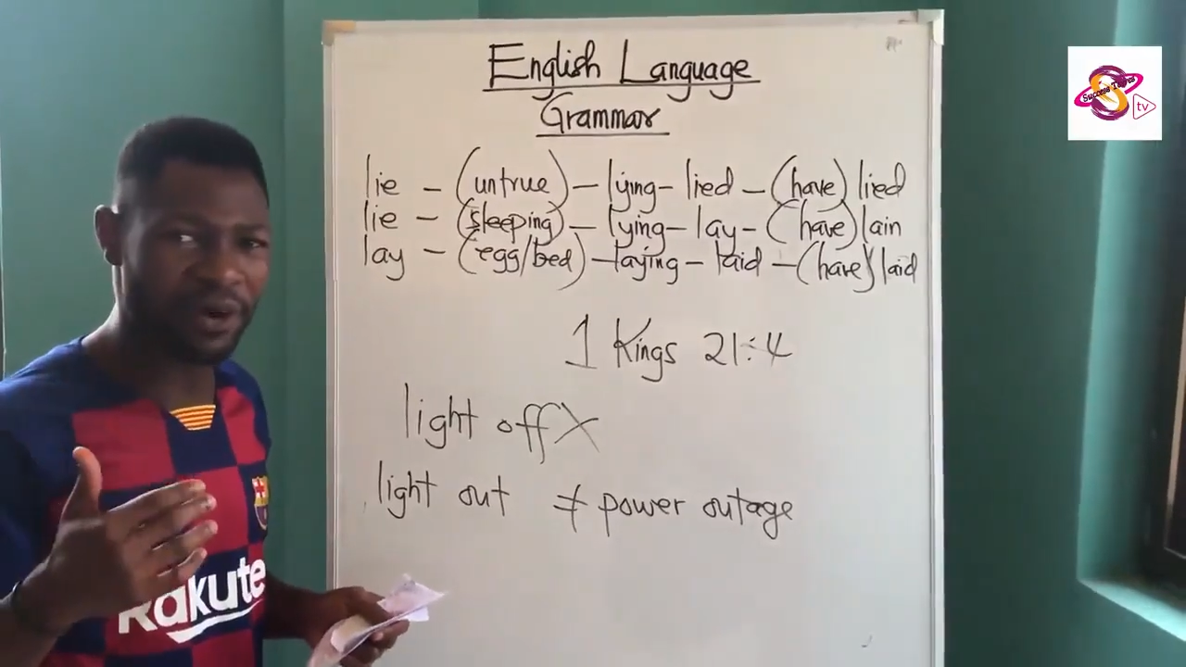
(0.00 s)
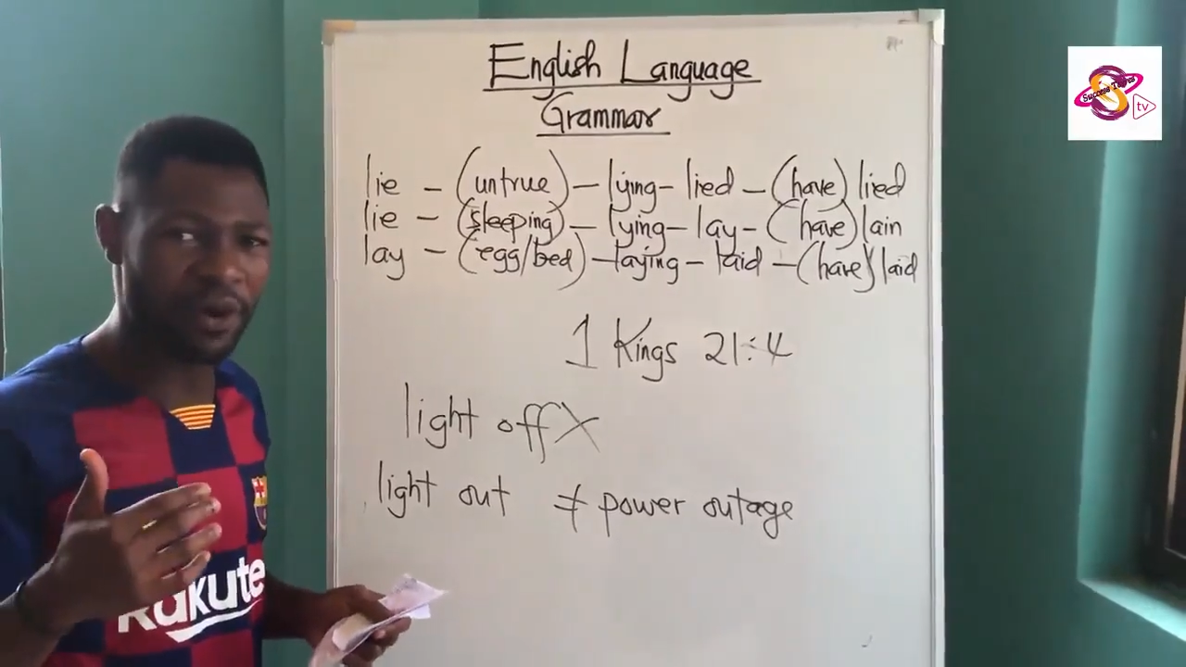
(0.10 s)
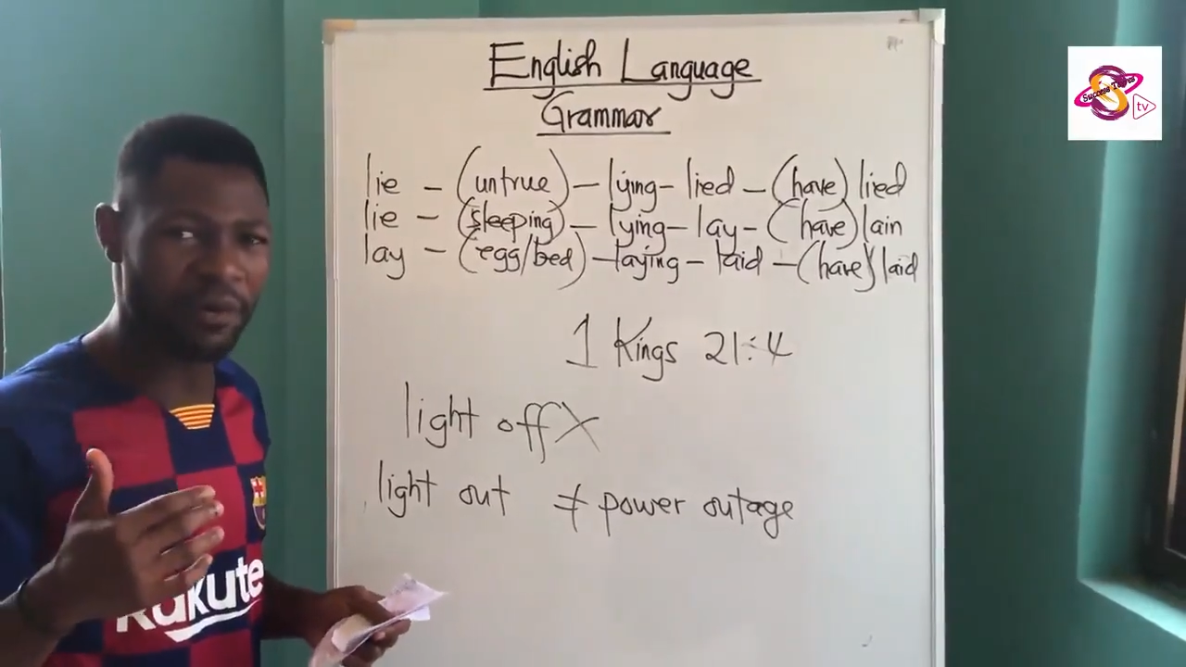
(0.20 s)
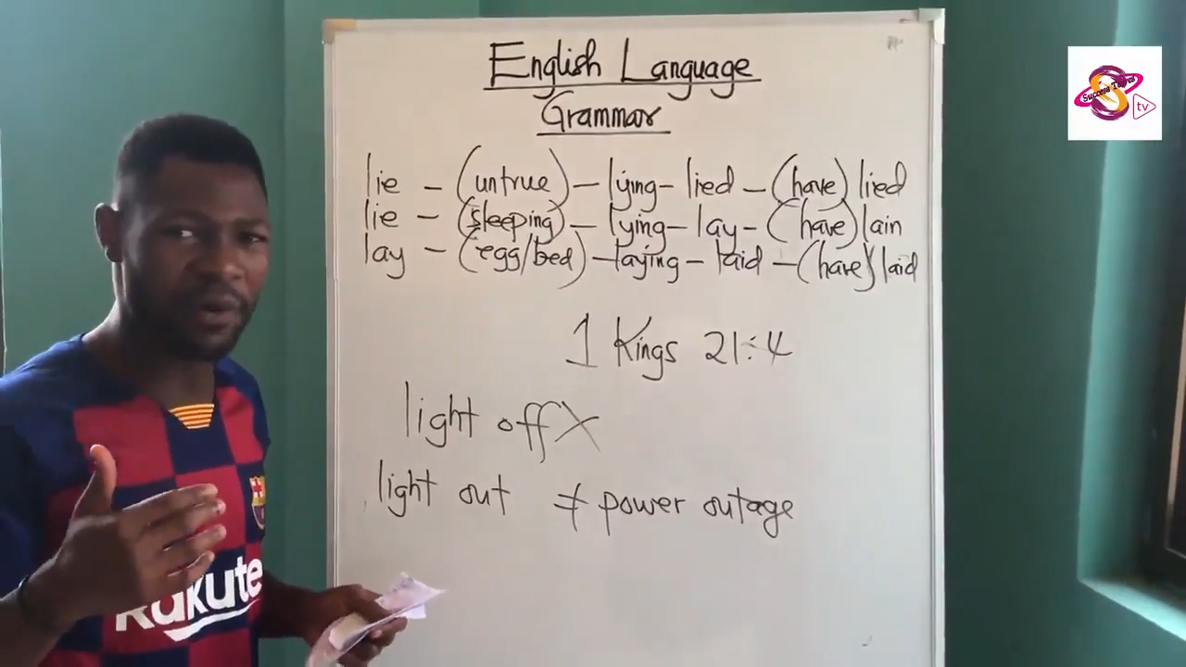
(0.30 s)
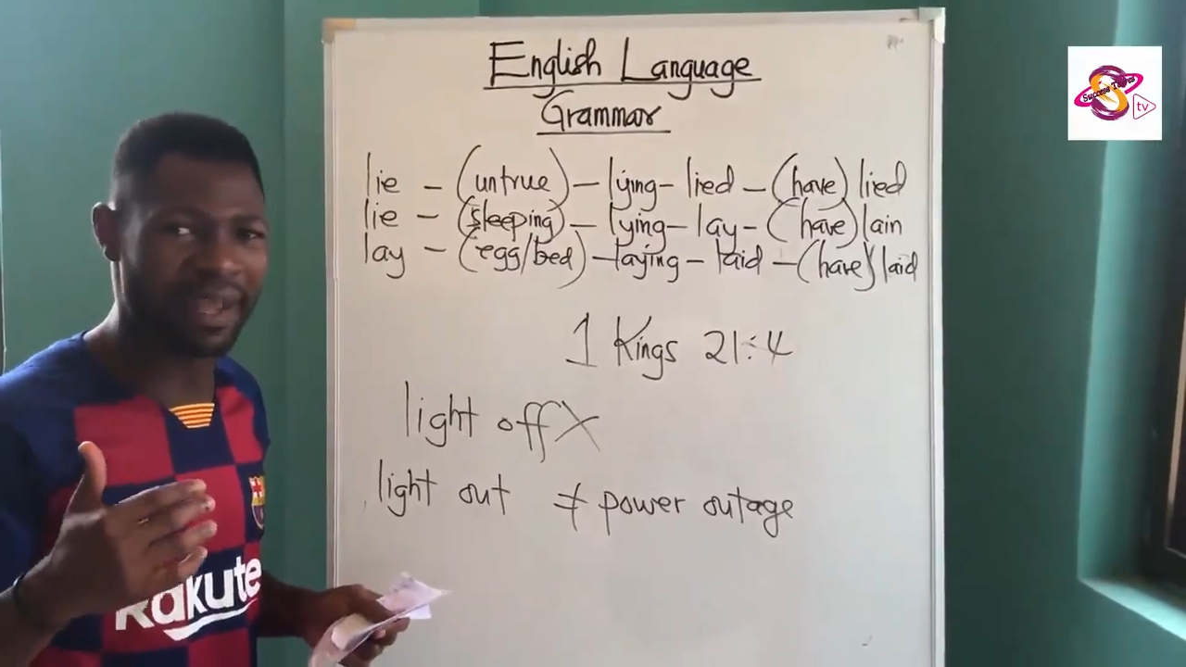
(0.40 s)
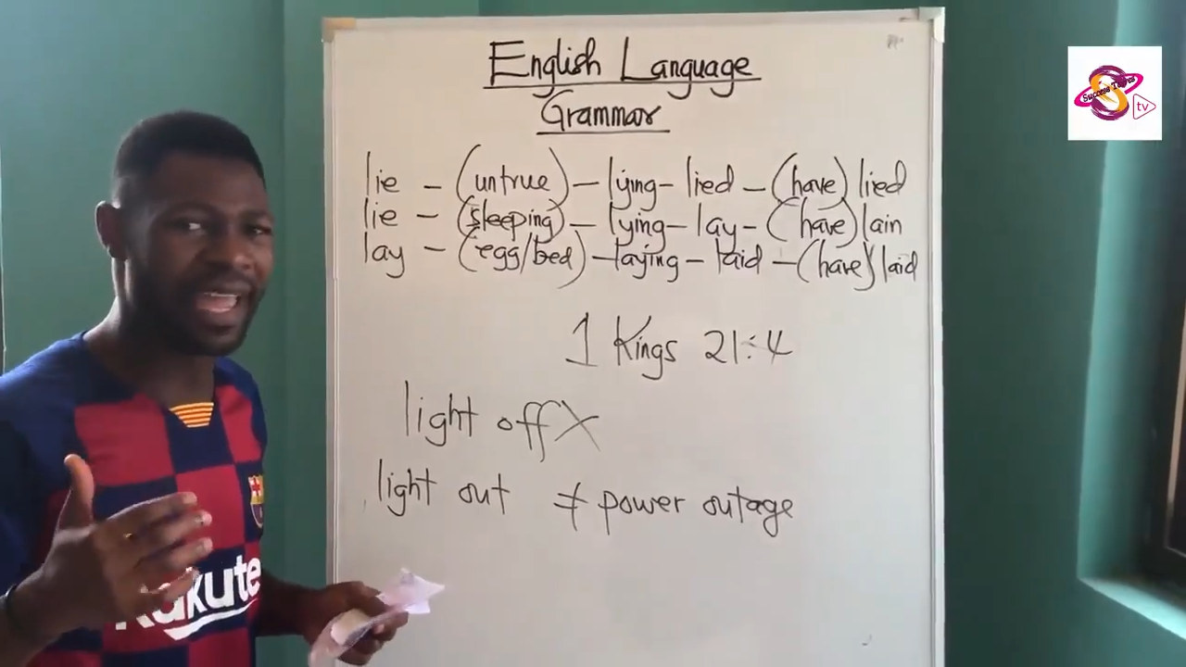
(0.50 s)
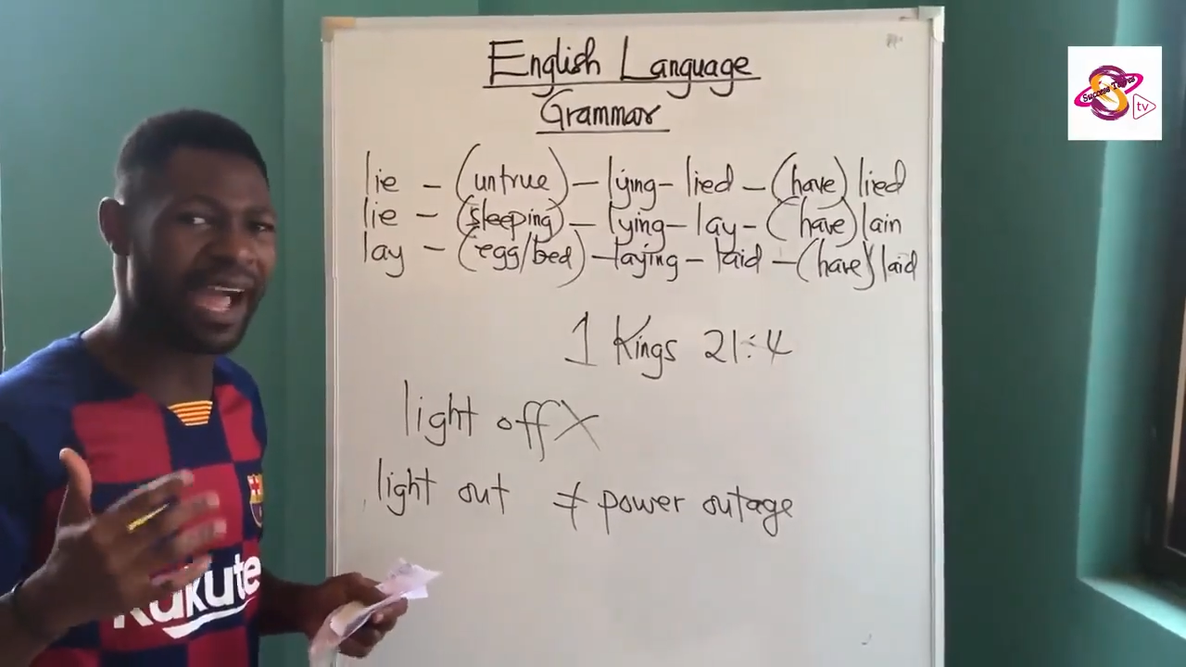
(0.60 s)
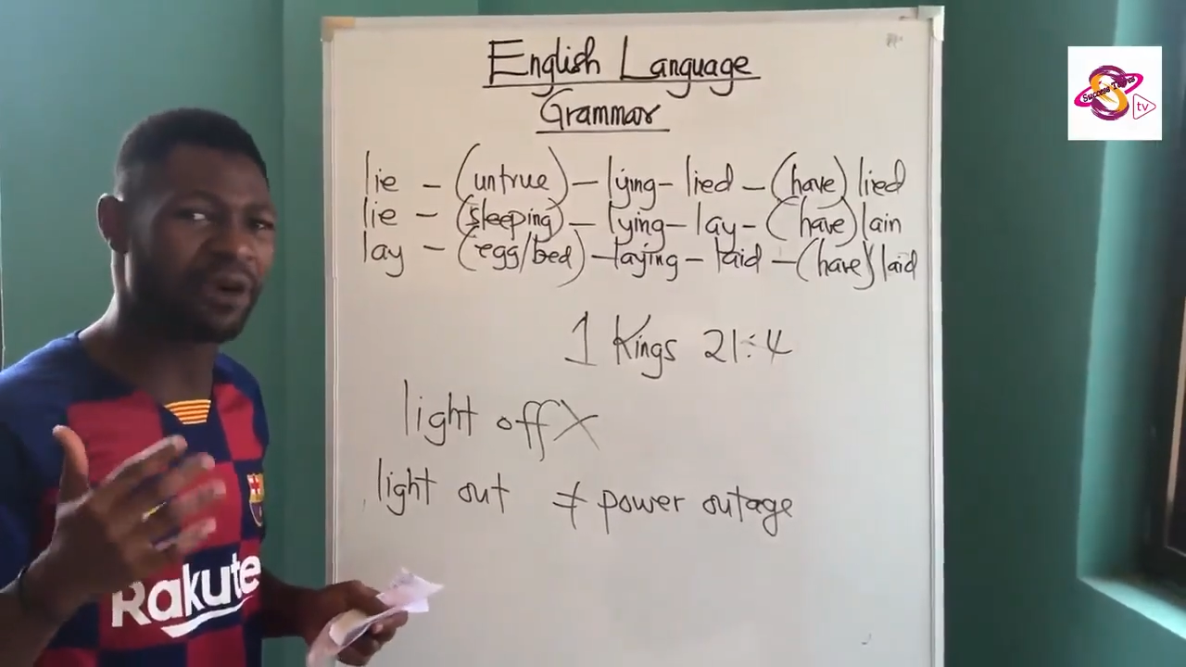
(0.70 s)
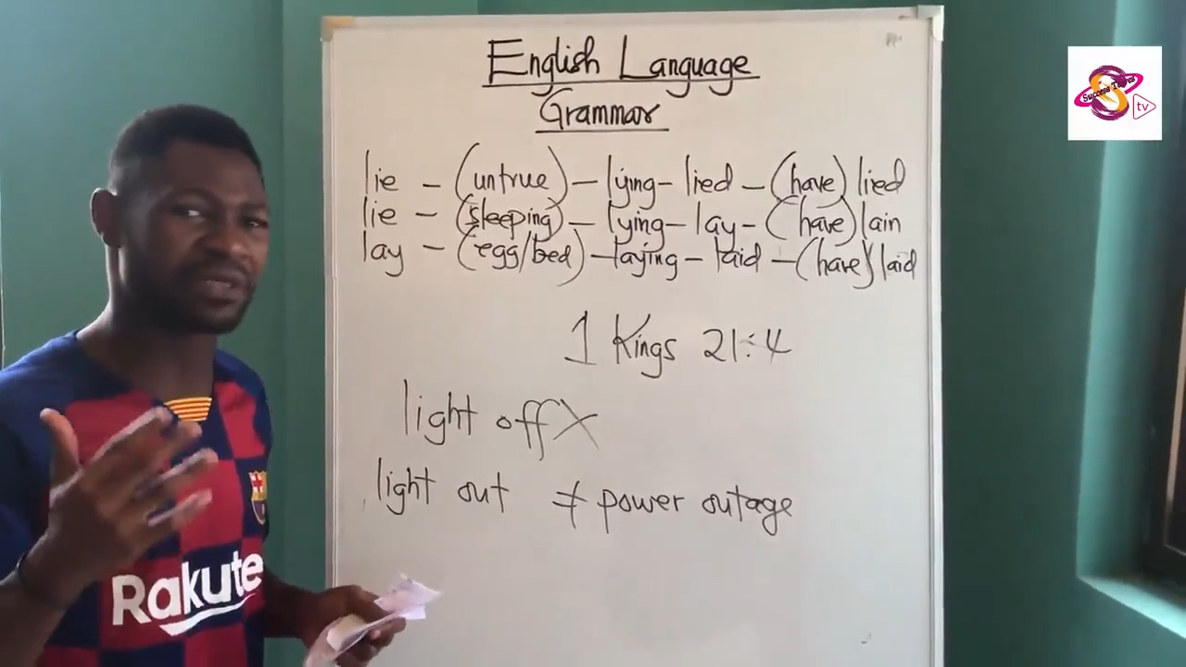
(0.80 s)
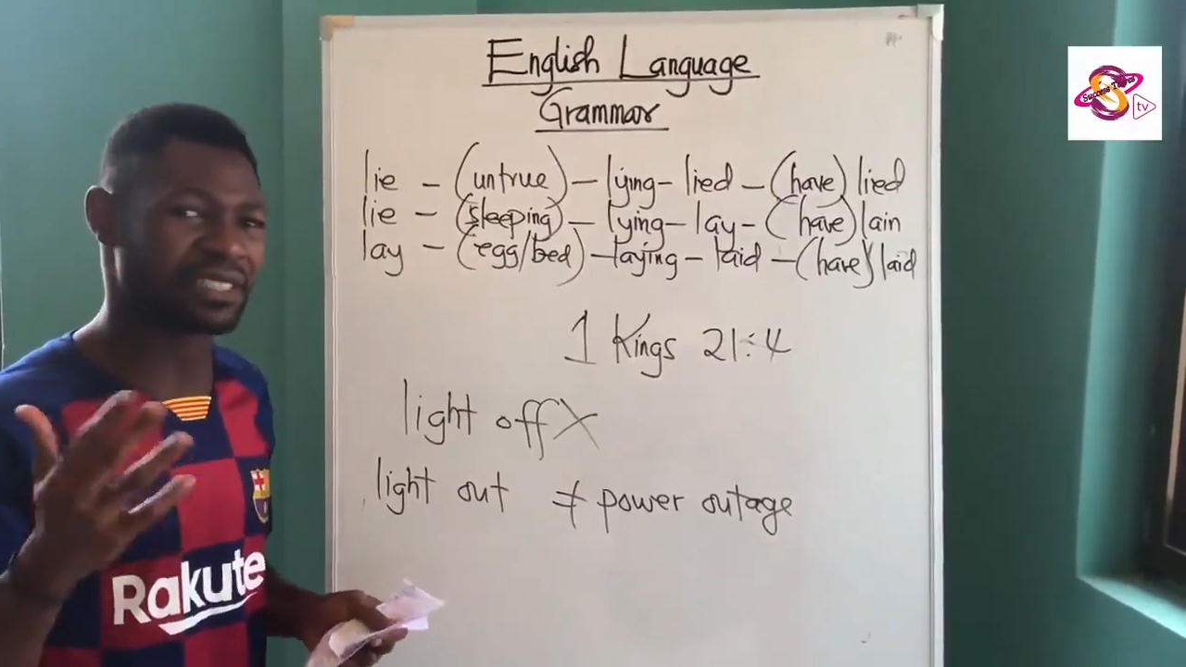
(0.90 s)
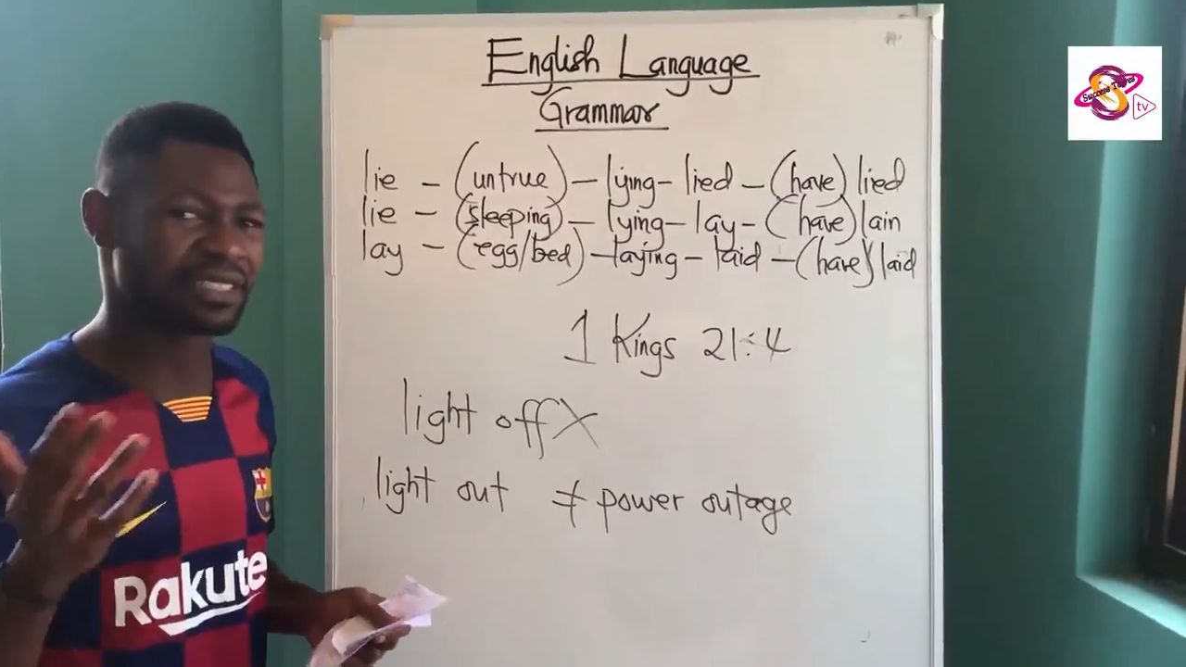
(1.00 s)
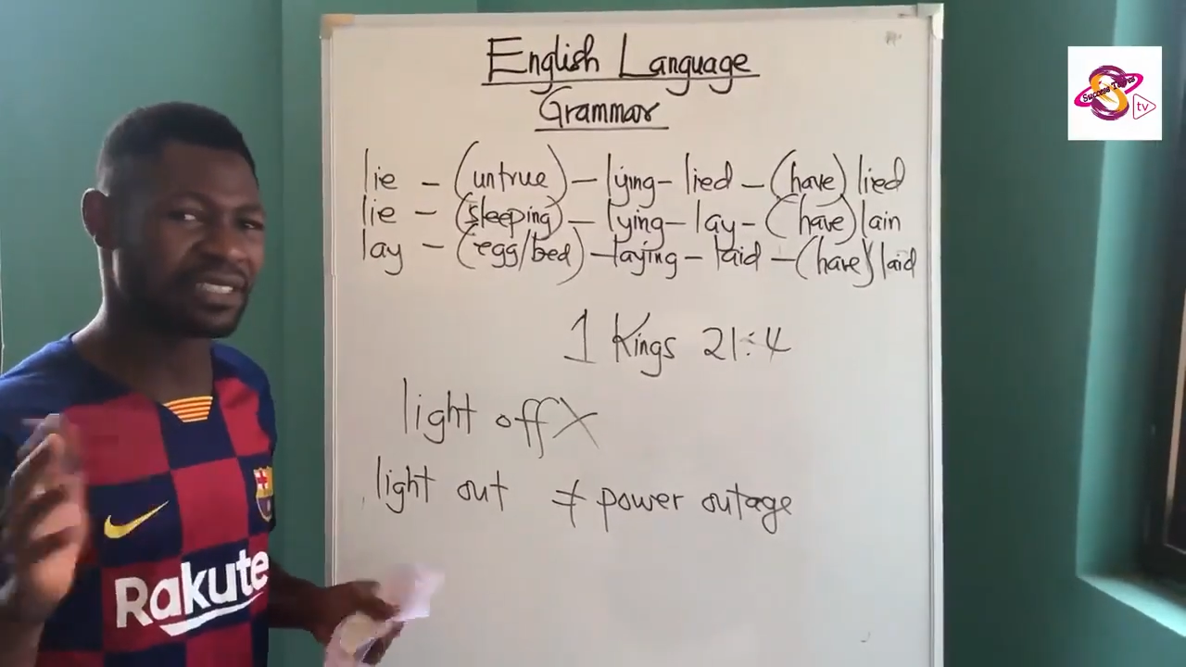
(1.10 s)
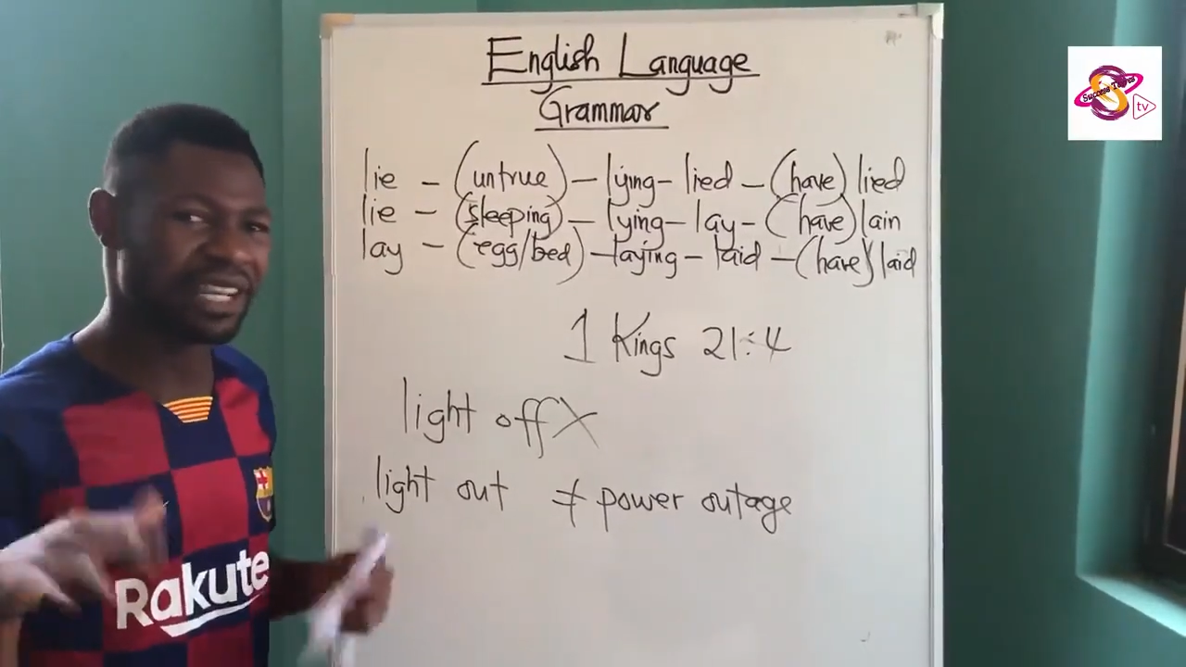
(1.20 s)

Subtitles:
"Oh, mama, out."